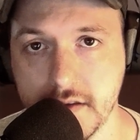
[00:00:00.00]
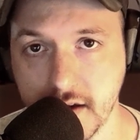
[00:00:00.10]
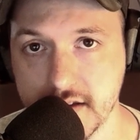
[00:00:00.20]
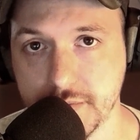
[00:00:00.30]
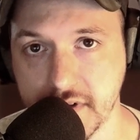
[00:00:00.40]

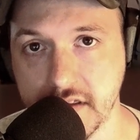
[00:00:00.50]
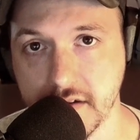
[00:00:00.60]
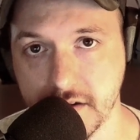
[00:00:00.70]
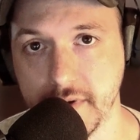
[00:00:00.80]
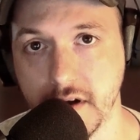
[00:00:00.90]
Does breathe
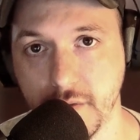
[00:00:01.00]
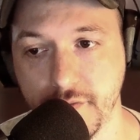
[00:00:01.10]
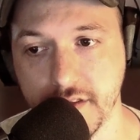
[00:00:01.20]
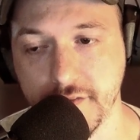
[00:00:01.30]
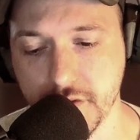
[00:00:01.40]
a little bit of
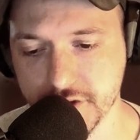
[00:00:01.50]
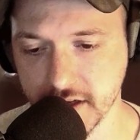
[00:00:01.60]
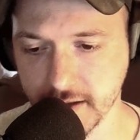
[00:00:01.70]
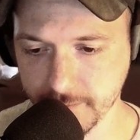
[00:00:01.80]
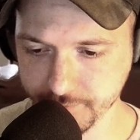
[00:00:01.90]
hope for the
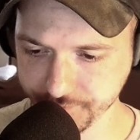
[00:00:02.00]
future.